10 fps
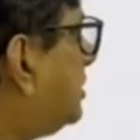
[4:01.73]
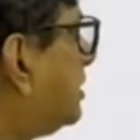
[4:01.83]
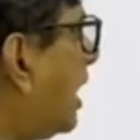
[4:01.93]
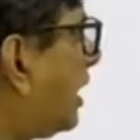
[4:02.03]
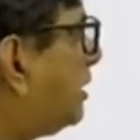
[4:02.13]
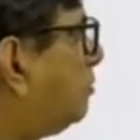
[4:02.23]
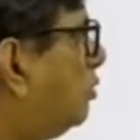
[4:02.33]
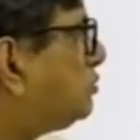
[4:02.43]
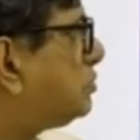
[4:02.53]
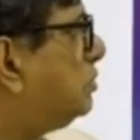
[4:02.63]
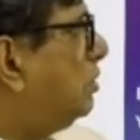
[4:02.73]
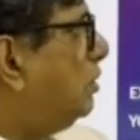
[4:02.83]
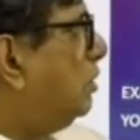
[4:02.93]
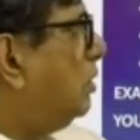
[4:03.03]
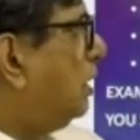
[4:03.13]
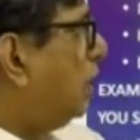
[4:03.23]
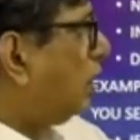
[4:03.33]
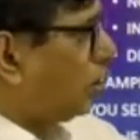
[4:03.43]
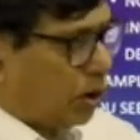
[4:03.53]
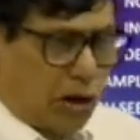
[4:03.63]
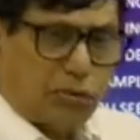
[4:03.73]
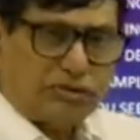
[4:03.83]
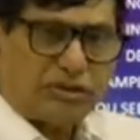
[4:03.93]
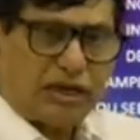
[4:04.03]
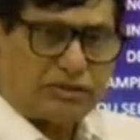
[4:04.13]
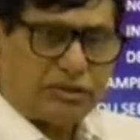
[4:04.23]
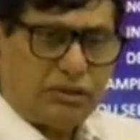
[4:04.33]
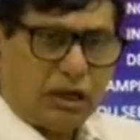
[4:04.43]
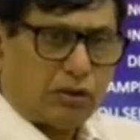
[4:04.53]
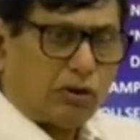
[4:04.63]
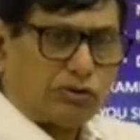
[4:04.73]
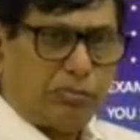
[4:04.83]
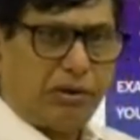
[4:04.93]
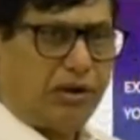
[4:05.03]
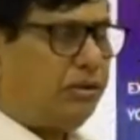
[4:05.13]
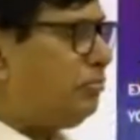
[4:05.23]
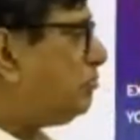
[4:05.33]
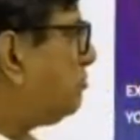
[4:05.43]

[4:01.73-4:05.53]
the target moves clockwise direction across your bearing,